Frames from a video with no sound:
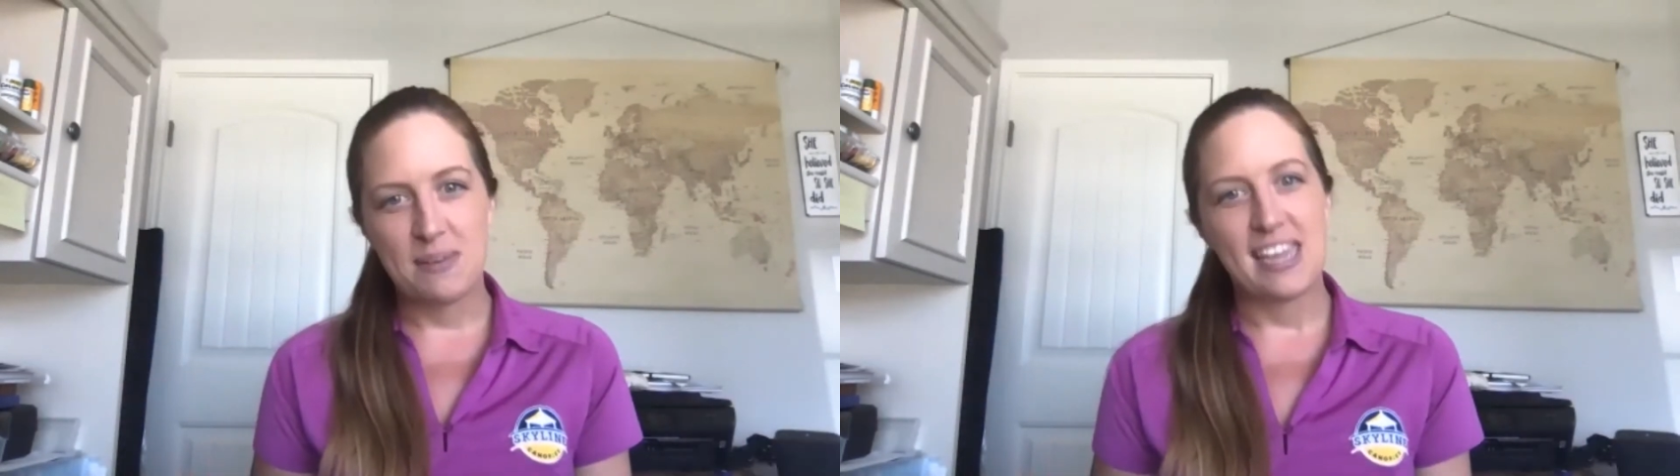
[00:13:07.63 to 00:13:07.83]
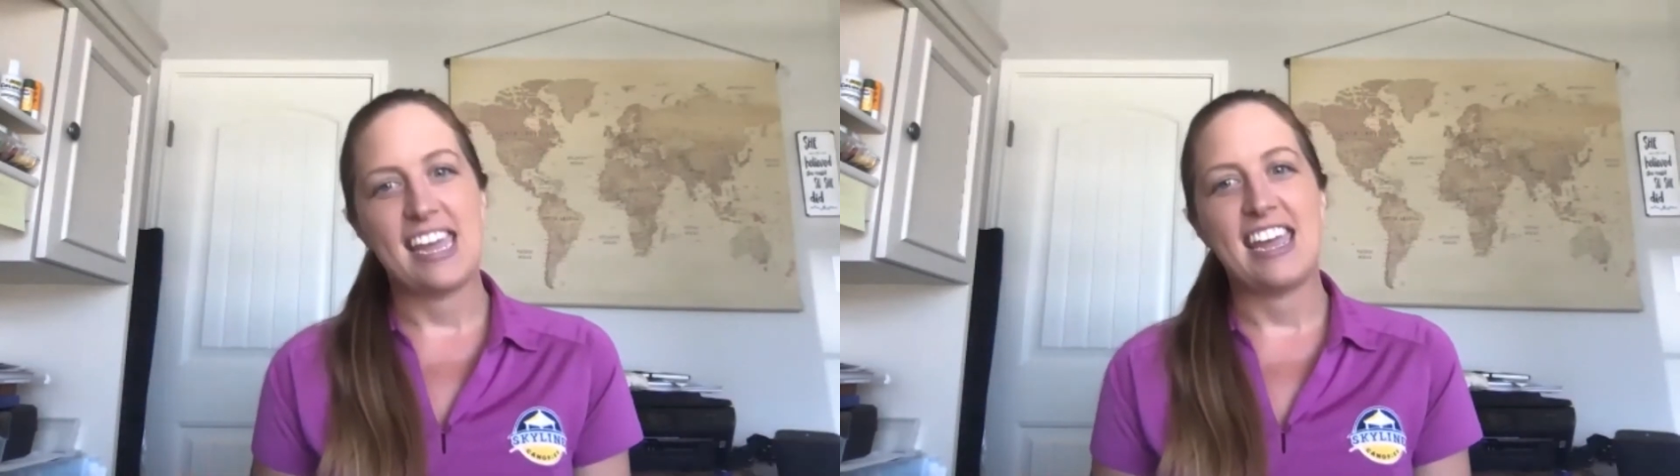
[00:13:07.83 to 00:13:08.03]

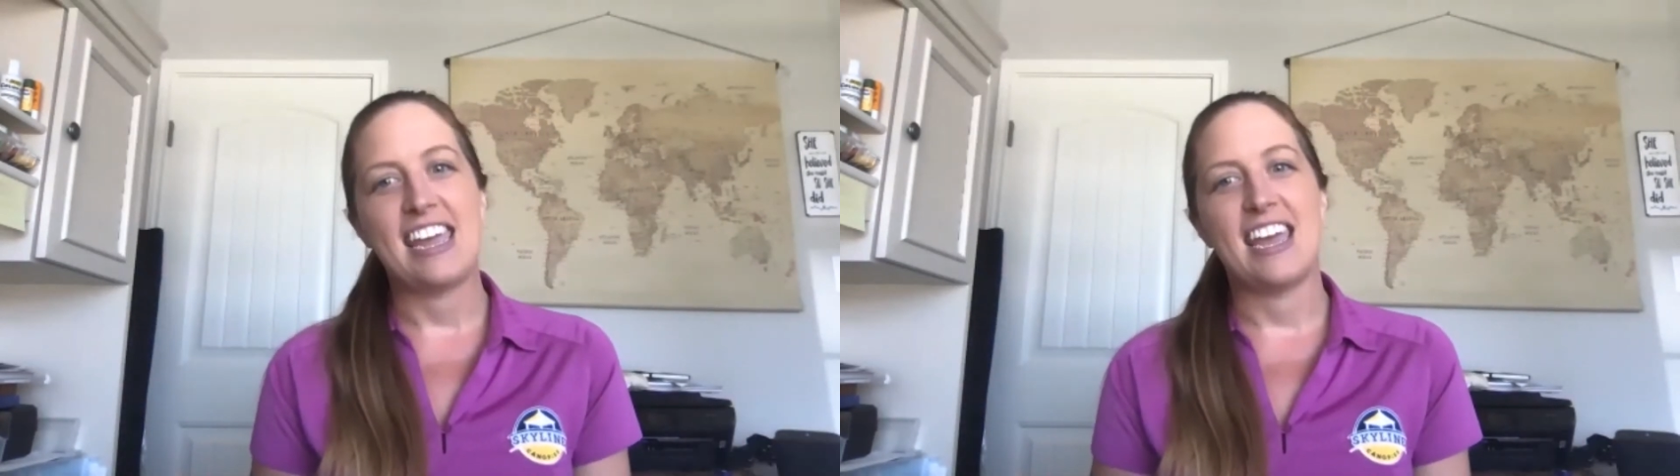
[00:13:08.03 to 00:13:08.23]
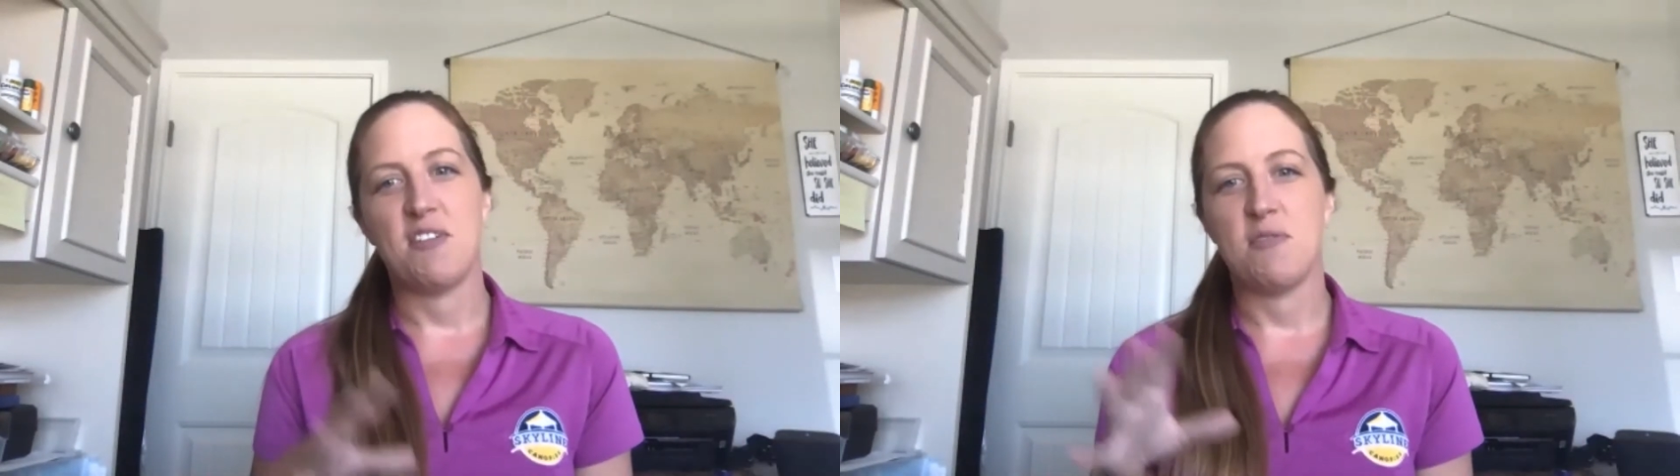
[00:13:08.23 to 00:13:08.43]

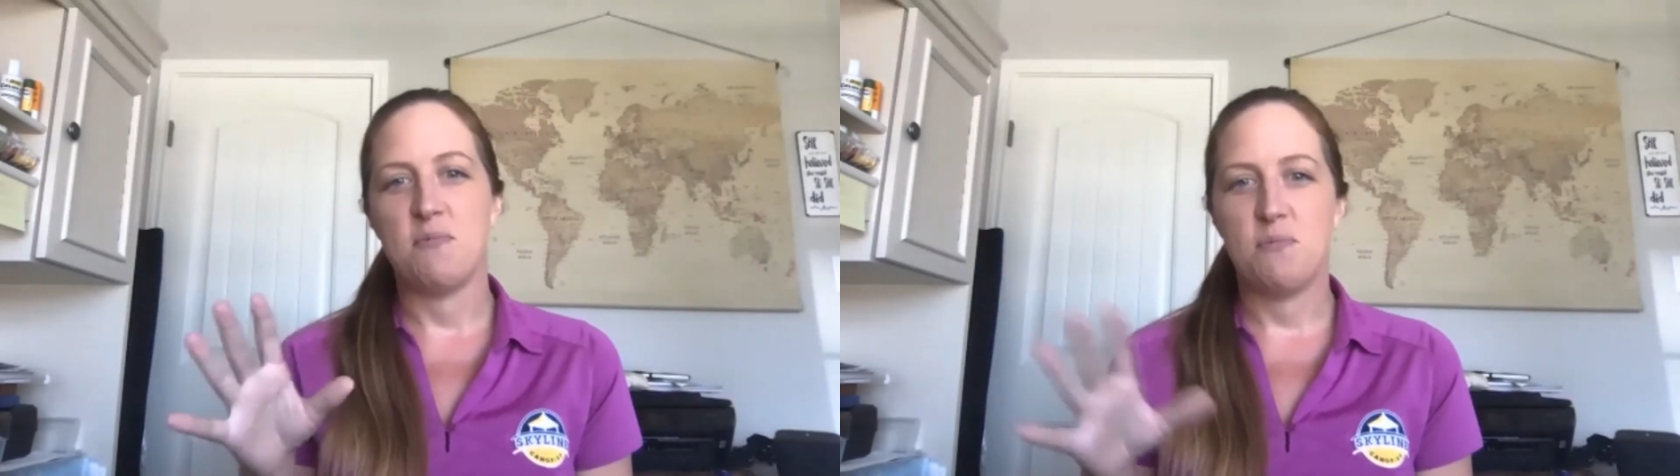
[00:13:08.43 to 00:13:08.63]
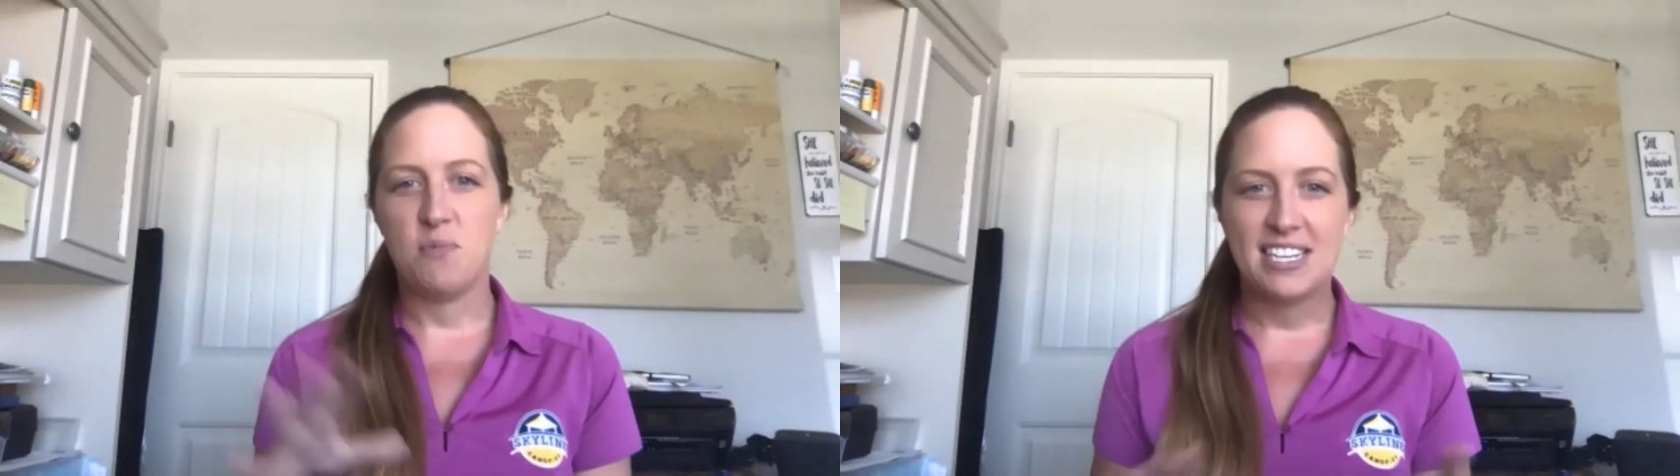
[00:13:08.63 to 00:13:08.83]
be
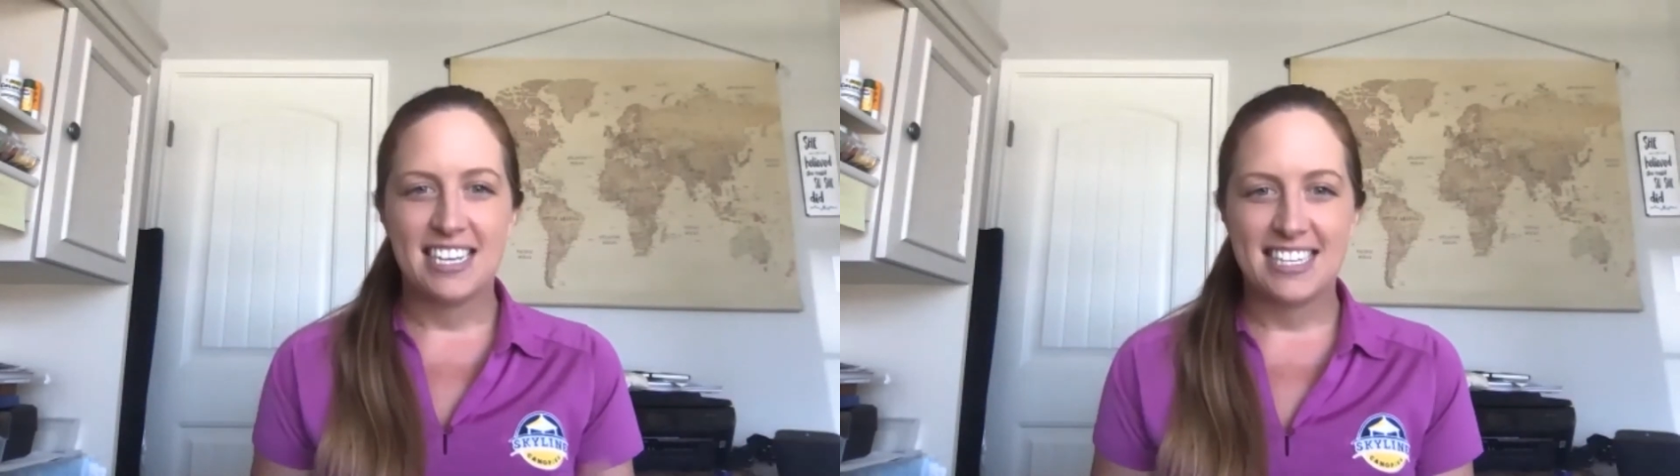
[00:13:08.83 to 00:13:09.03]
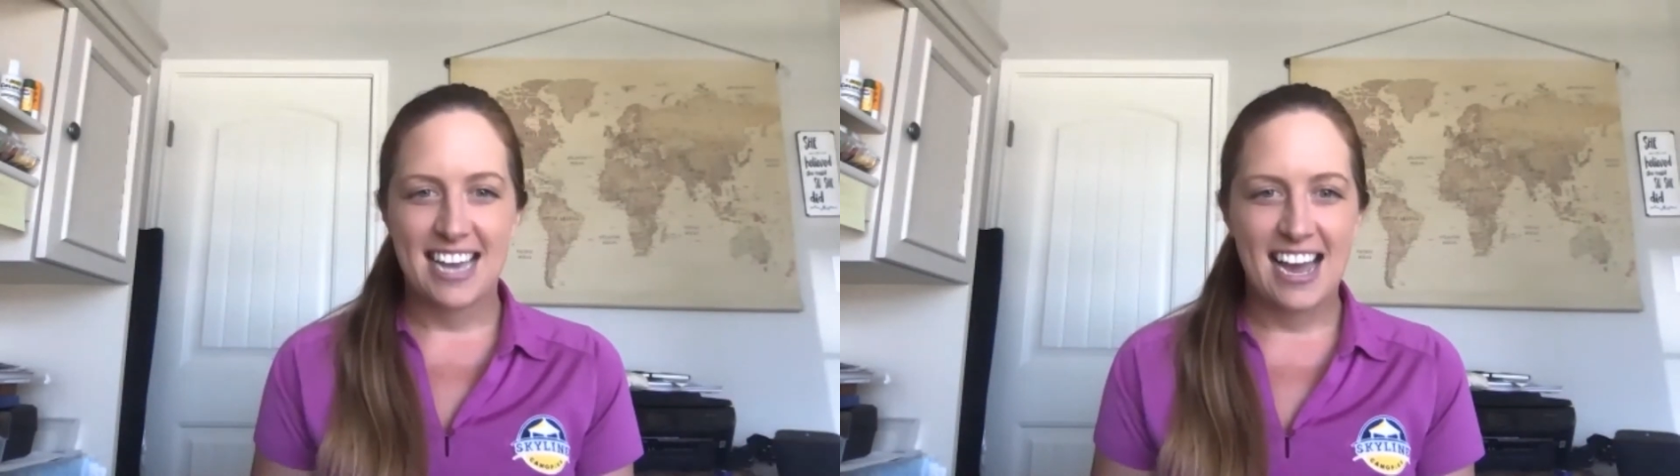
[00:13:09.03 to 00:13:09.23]
and what
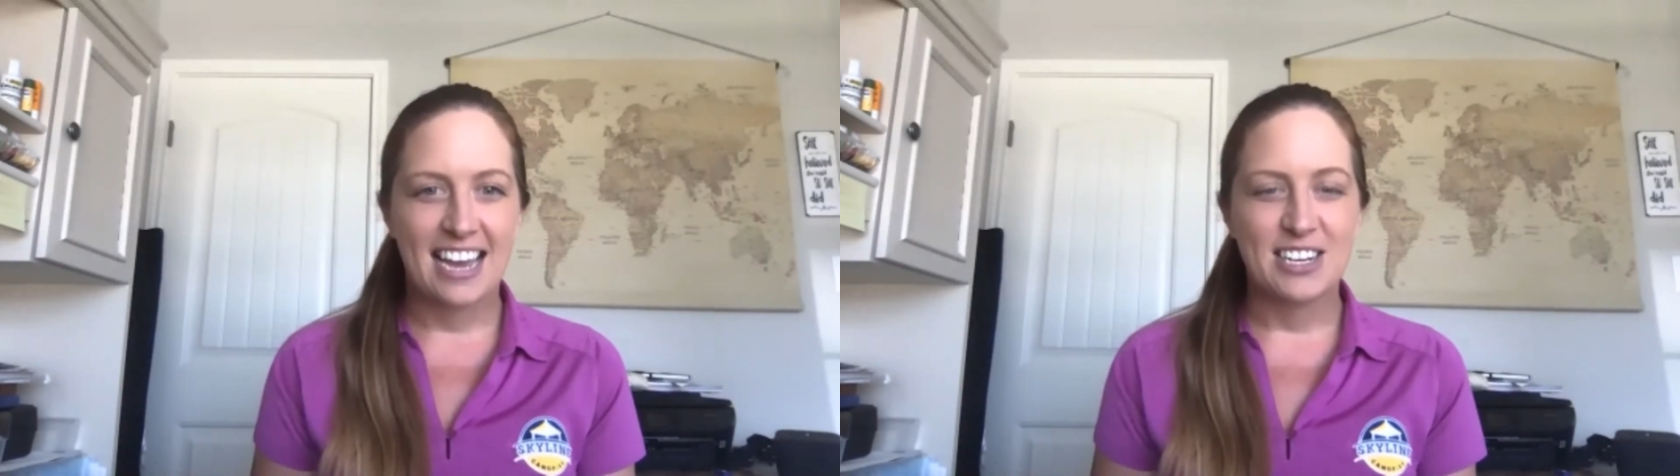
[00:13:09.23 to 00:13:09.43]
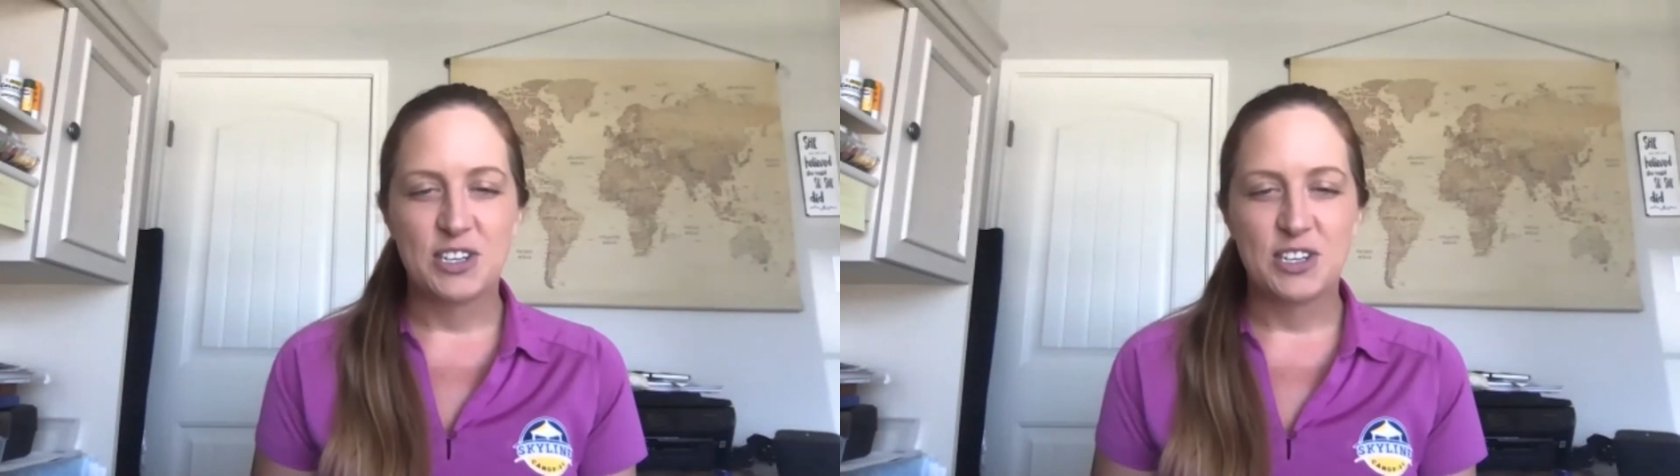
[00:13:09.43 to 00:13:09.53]
design